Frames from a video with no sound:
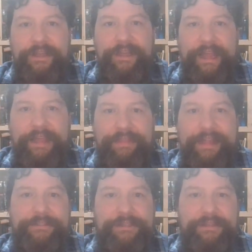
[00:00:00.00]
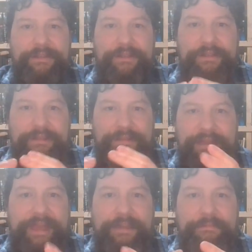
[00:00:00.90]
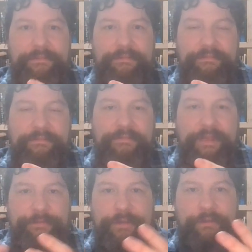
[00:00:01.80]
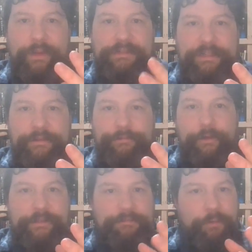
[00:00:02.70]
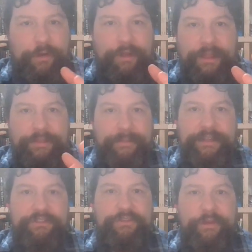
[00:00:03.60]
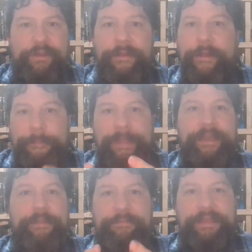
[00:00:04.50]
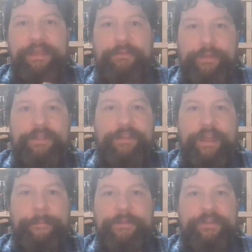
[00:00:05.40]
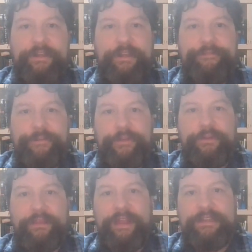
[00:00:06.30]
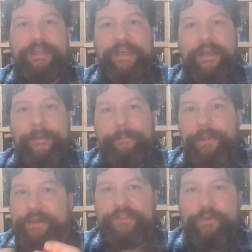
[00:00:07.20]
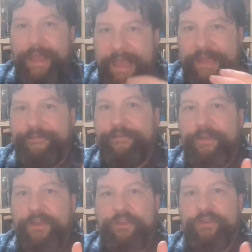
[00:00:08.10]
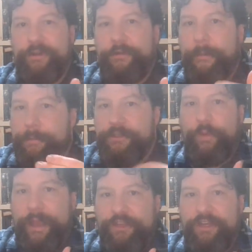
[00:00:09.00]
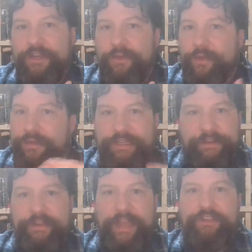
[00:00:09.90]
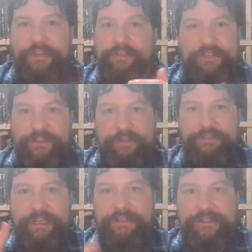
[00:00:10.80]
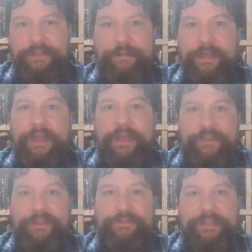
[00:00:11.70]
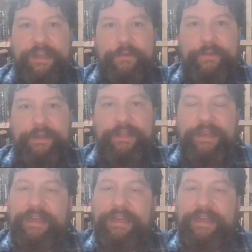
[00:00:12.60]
And that can, if you want to focus more on the main story, that can be a really good opportunity for you to let players who have good persuasion or interrogation, those are the two skills that are used in networking.